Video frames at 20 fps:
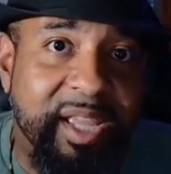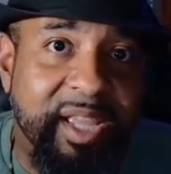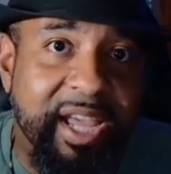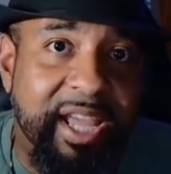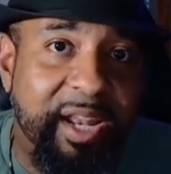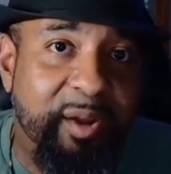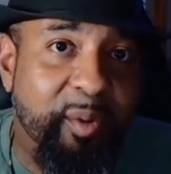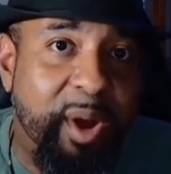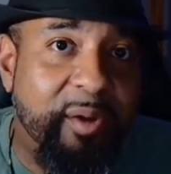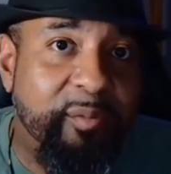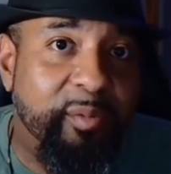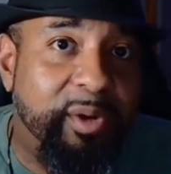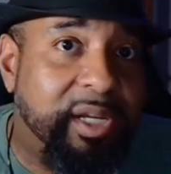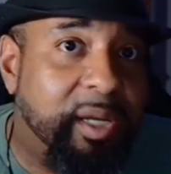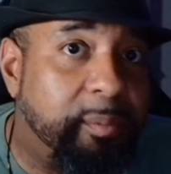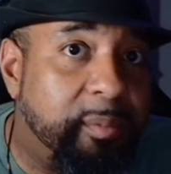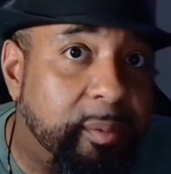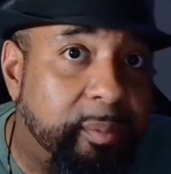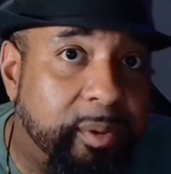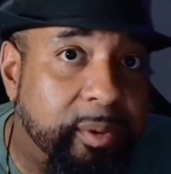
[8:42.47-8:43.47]
And the wife would
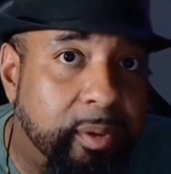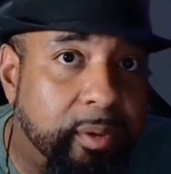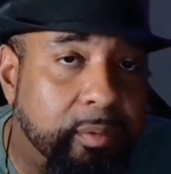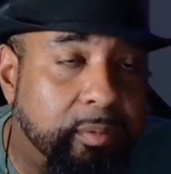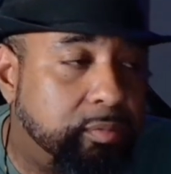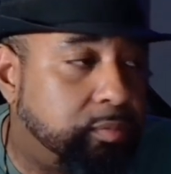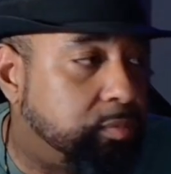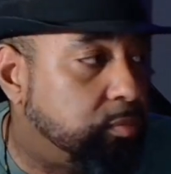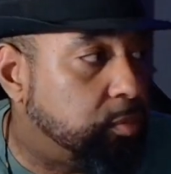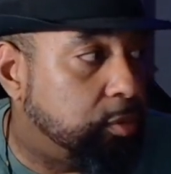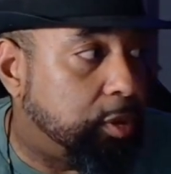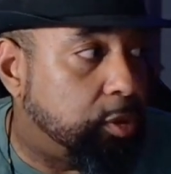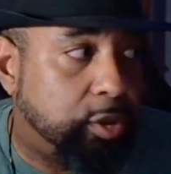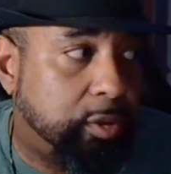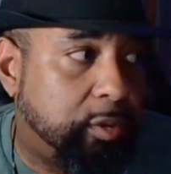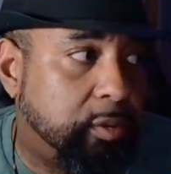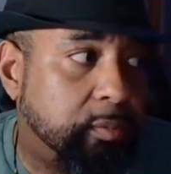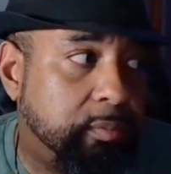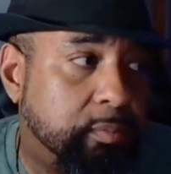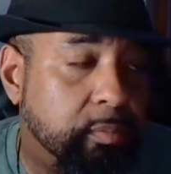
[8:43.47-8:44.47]
come up with,
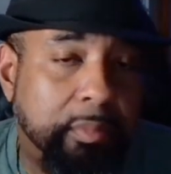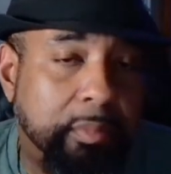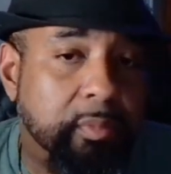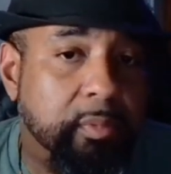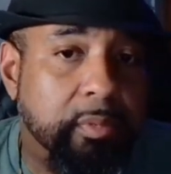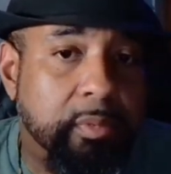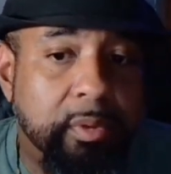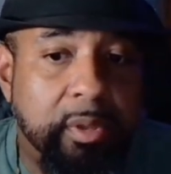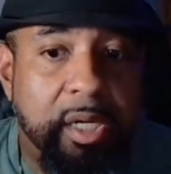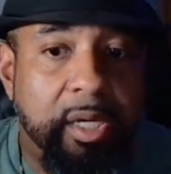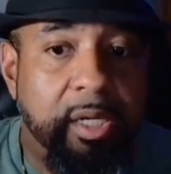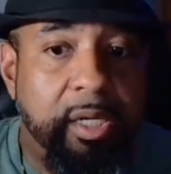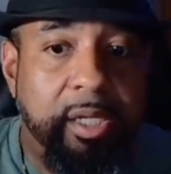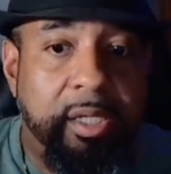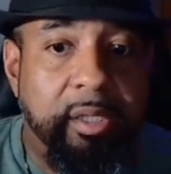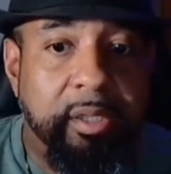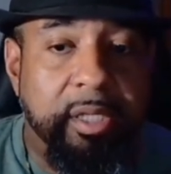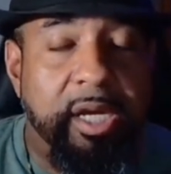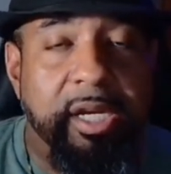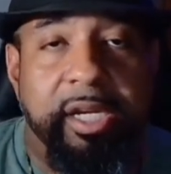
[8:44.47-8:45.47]
honey,
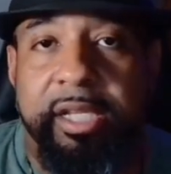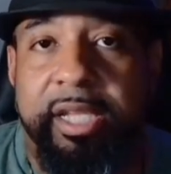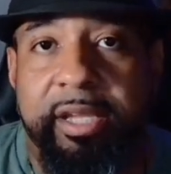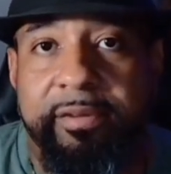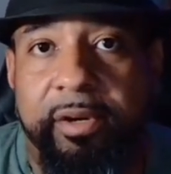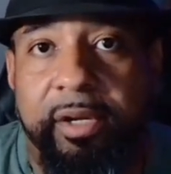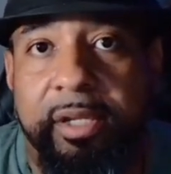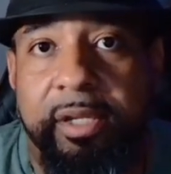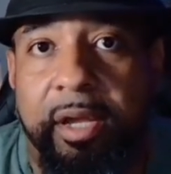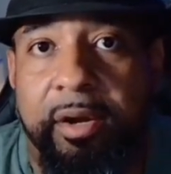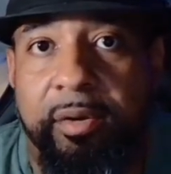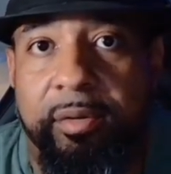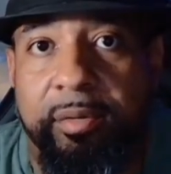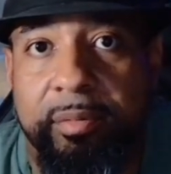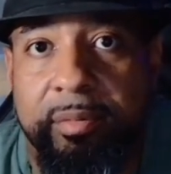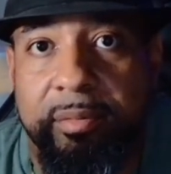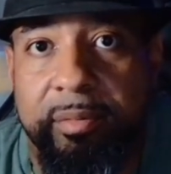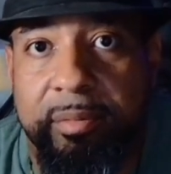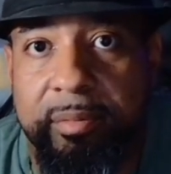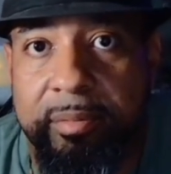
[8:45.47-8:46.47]
leave her alone.
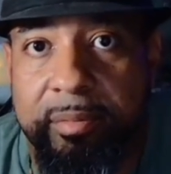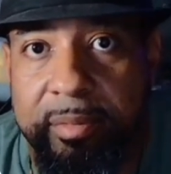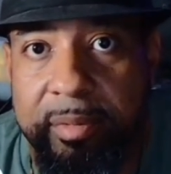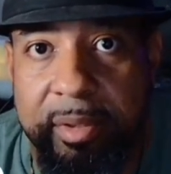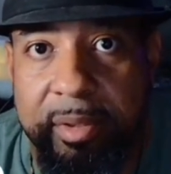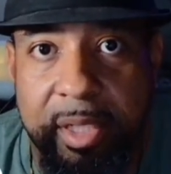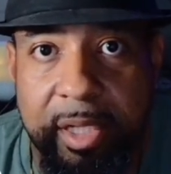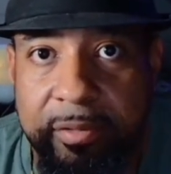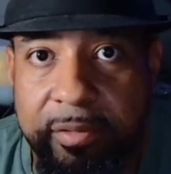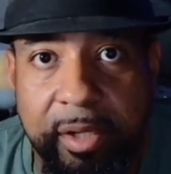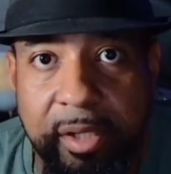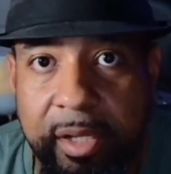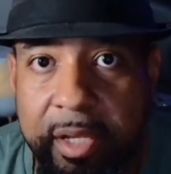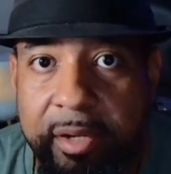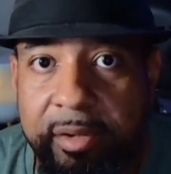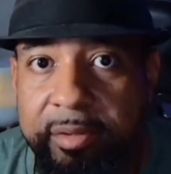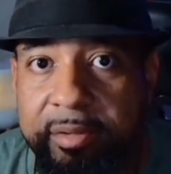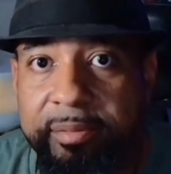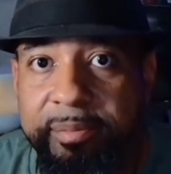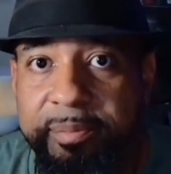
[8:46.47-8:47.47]
Leave her
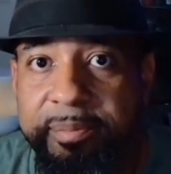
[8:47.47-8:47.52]
alone.